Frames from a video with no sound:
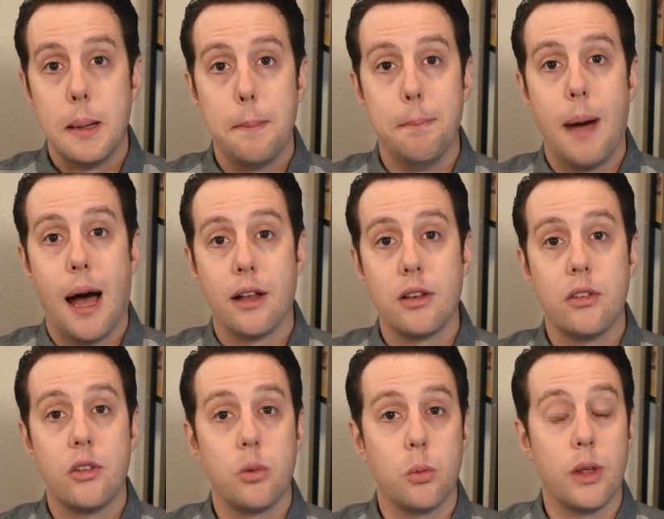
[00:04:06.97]

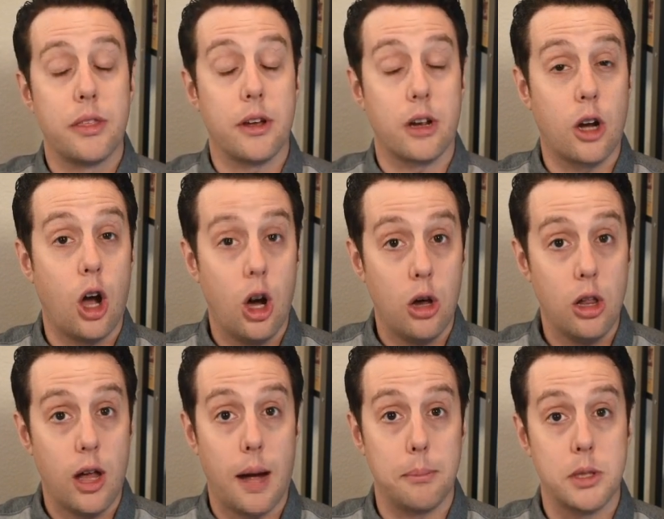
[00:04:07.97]
Bonds with a call
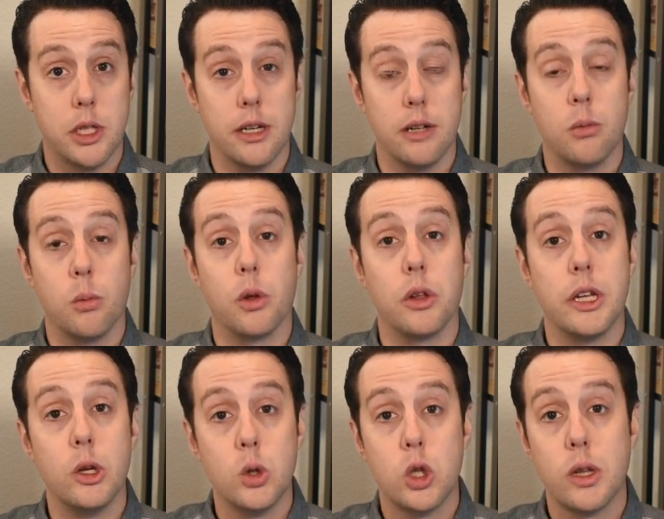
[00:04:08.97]
option will
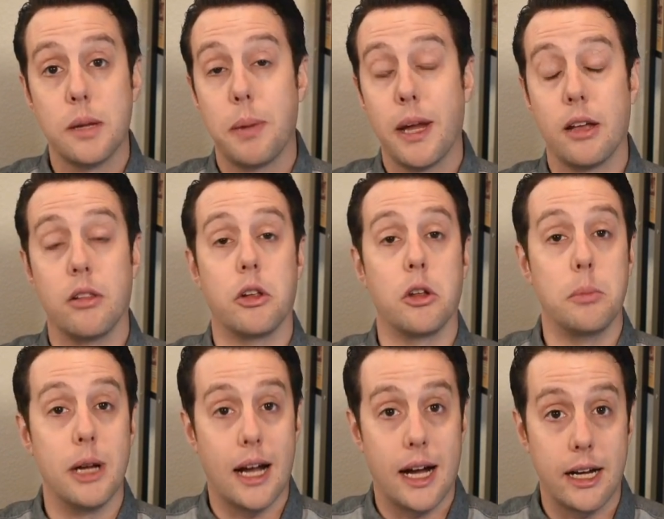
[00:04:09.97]
usually pay a little
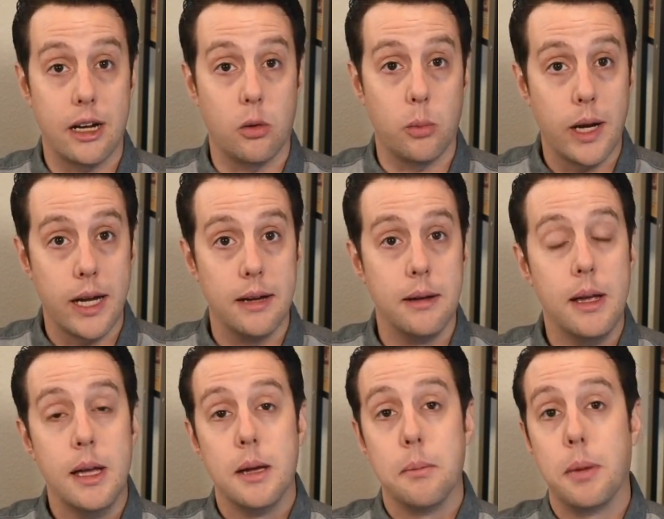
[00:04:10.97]
bit higher rate,
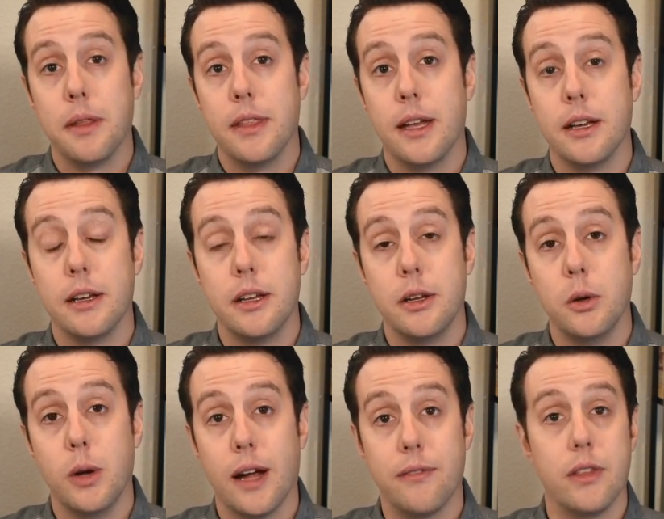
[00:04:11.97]
but then
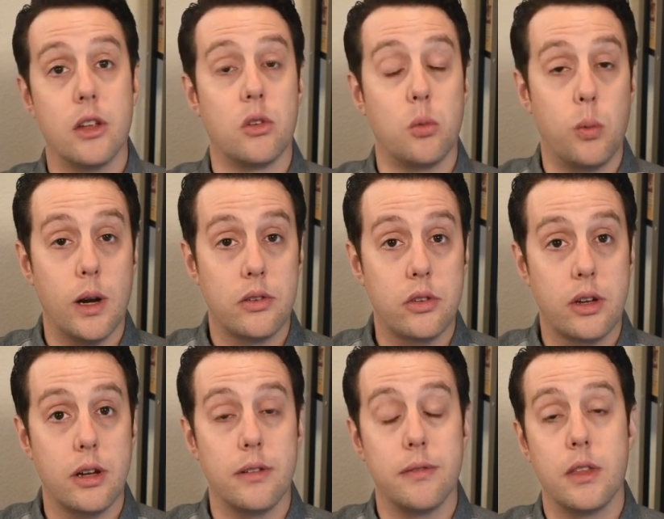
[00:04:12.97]
you have this
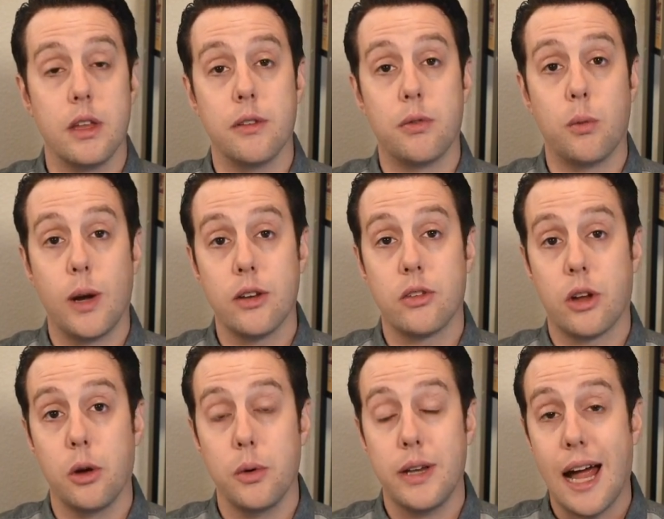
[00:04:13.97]
risk if rates
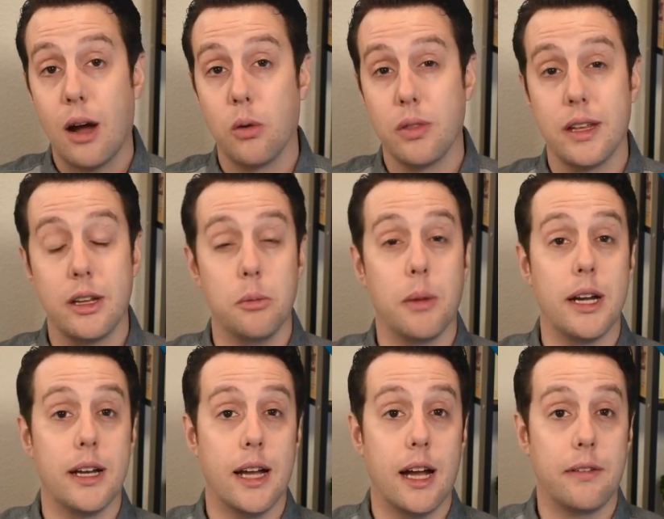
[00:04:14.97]
go down that you
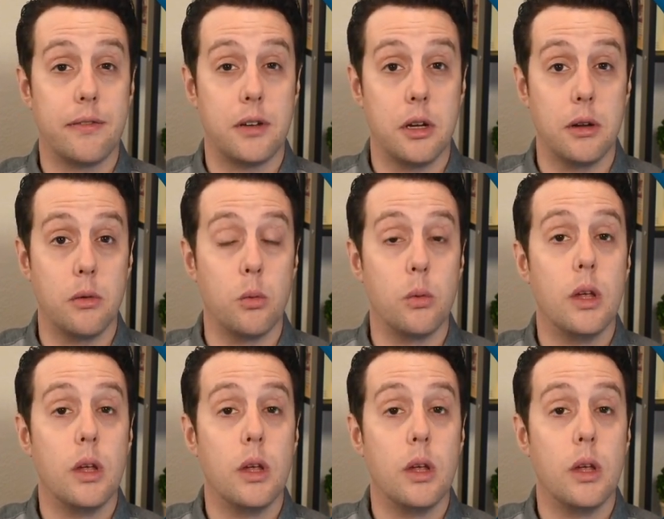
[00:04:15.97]
might have to